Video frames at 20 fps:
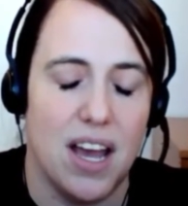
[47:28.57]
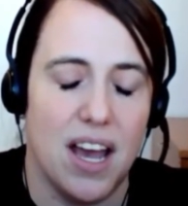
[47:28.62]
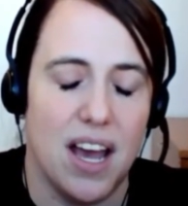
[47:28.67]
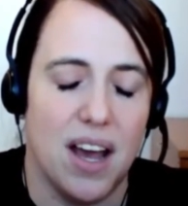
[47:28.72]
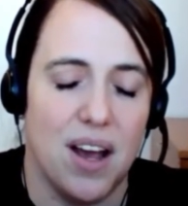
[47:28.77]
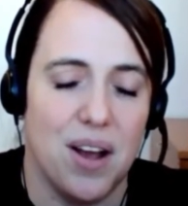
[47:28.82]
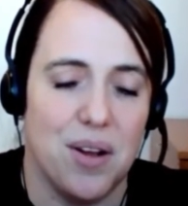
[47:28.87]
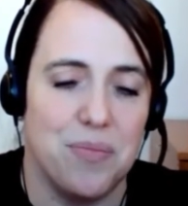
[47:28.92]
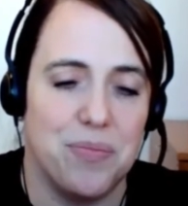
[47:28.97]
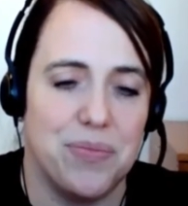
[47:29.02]

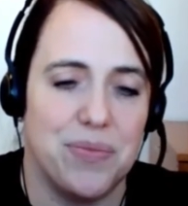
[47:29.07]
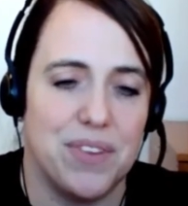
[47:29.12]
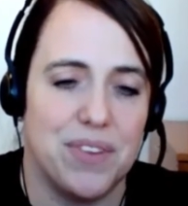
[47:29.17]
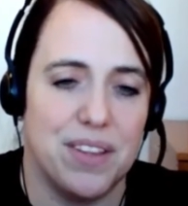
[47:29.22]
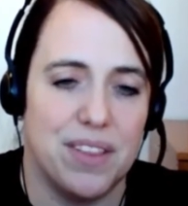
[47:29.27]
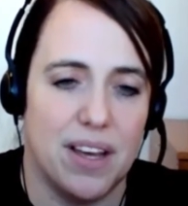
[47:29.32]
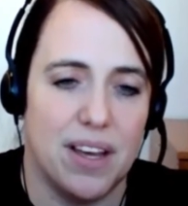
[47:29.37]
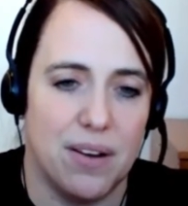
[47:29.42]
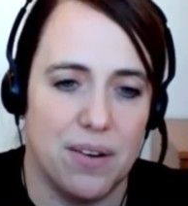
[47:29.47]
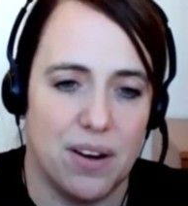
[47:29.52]

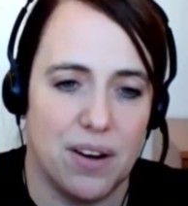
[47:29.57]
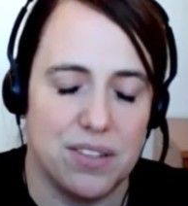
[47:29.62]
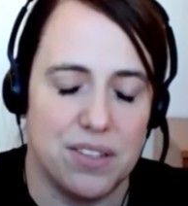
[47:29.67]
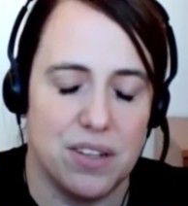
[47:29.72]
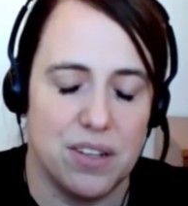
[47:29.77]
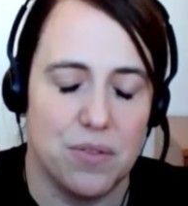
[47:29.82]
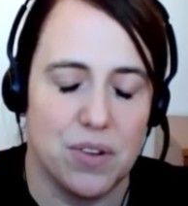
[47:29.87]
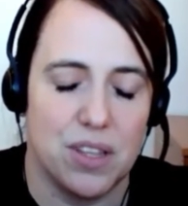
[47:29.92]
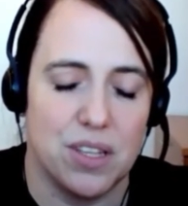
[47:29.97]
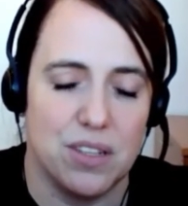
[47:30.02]
that are
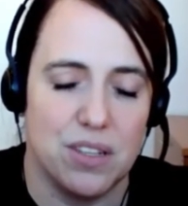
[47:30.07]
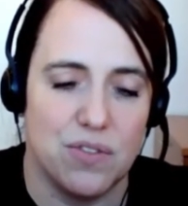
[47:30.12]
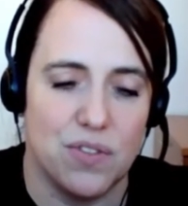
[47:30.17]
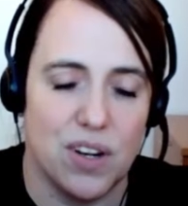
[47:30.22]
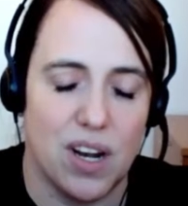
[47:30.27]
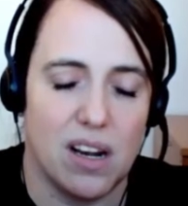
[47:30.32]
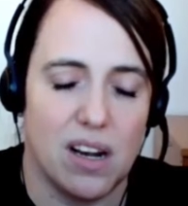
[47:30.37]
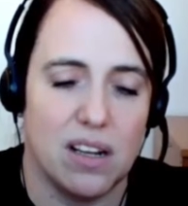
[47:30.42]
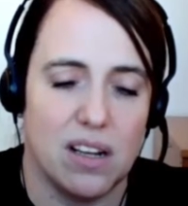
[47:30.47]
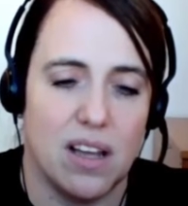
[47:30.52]
seen with these
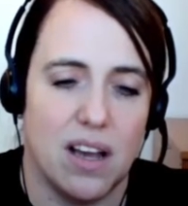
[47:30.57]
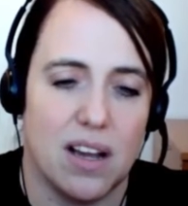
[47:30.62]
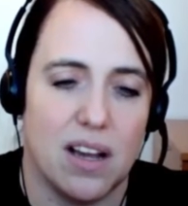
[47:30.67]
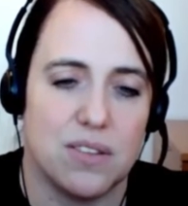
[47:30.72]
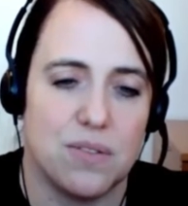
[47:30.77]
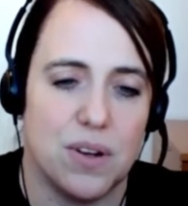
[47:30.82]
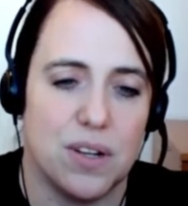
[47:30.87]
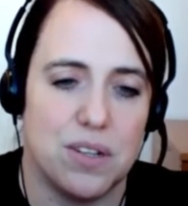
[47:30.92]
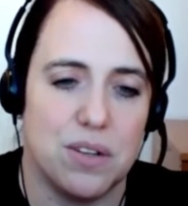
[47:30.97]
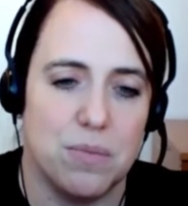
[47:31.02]

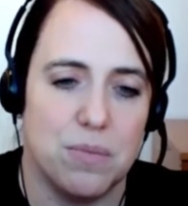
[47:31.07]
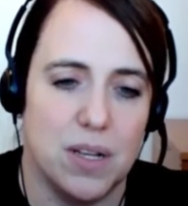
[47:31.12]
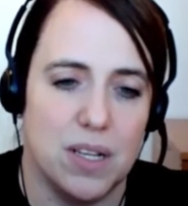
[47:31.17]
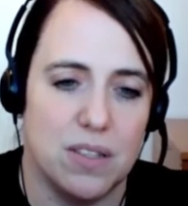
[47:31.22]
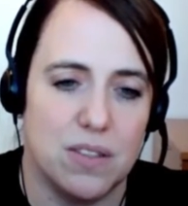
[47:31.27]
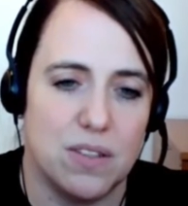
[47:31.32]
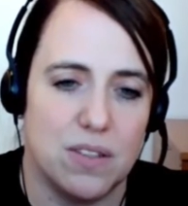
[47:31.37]
venetoclax regimens.